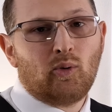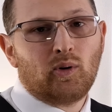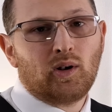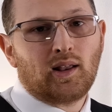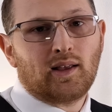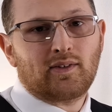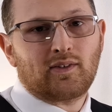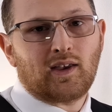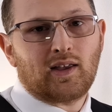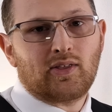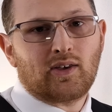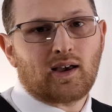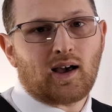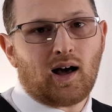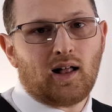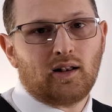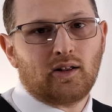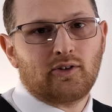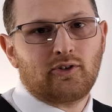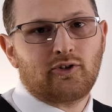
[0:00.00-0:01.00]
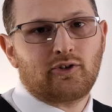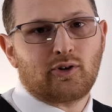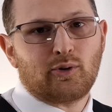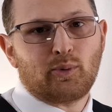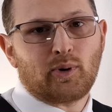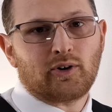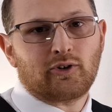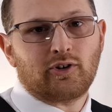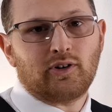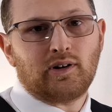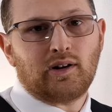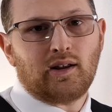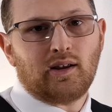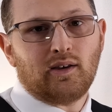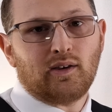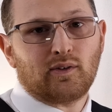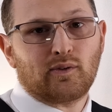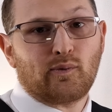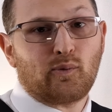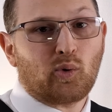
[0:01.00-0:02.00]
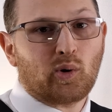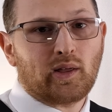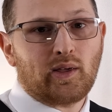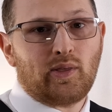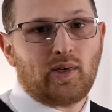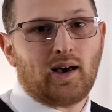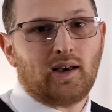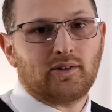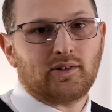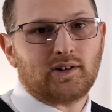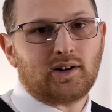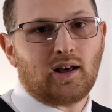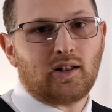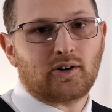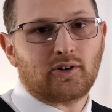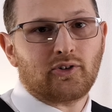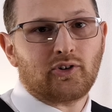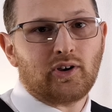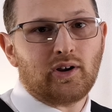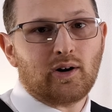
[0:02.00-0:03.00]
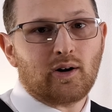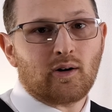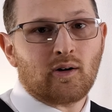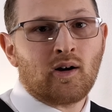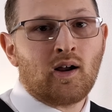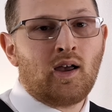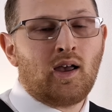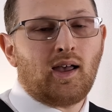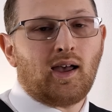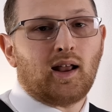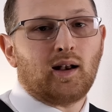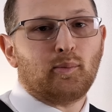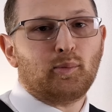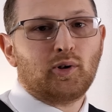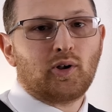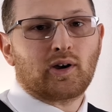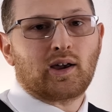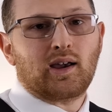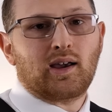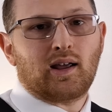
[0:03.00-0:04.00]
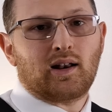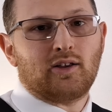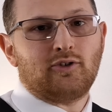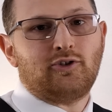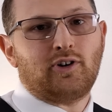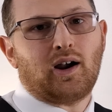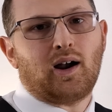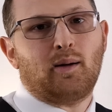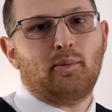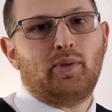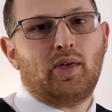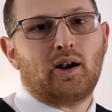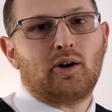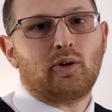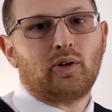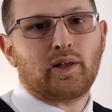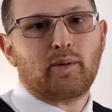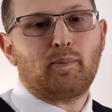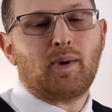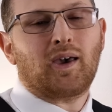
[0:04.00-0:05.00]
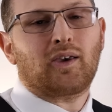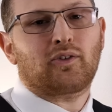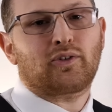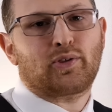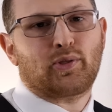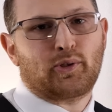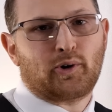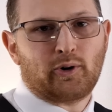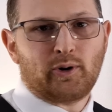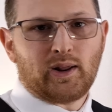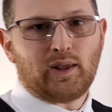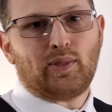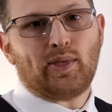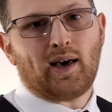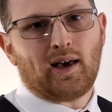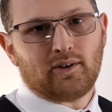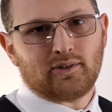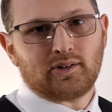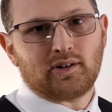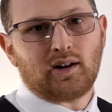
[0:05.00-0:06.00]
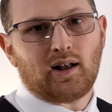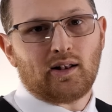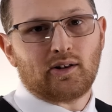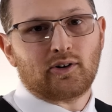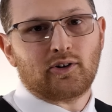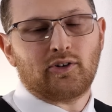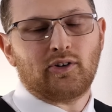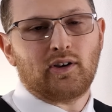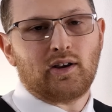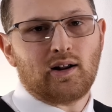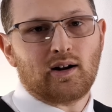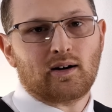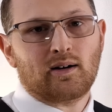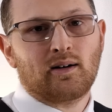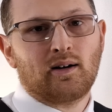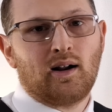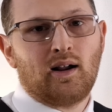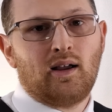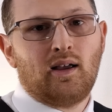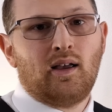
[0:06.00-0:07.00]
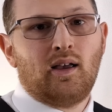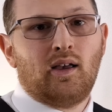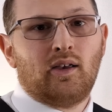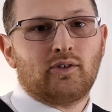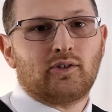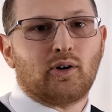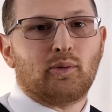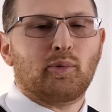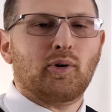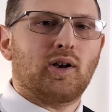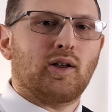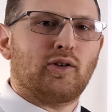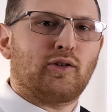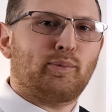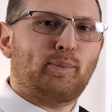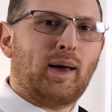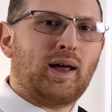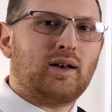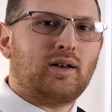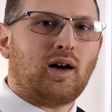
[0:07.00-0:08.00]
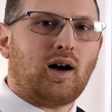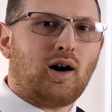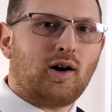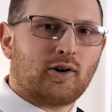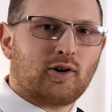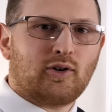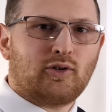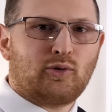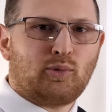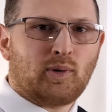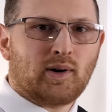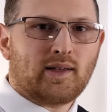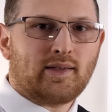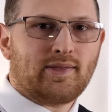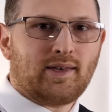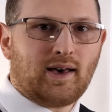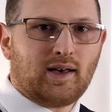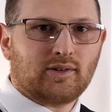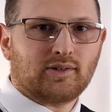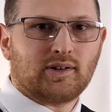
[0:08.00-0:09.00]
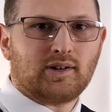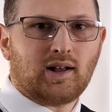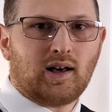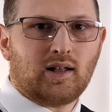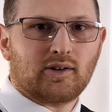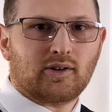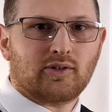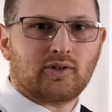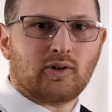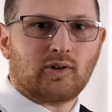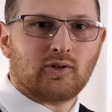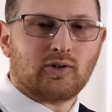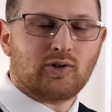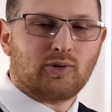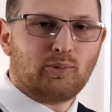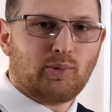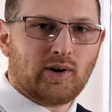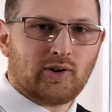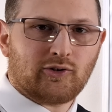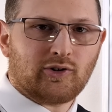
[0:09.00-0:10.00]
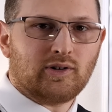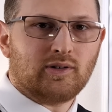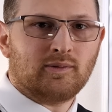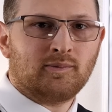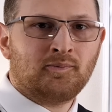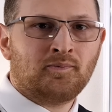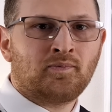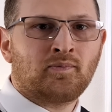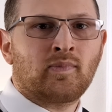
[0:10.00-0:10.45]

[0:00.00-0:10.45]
Well, let's say the college tuition is $40,000 a year, and I'm looking at a job that only makes $30,000 a year. So I'm going to spend $120,000 on tuition.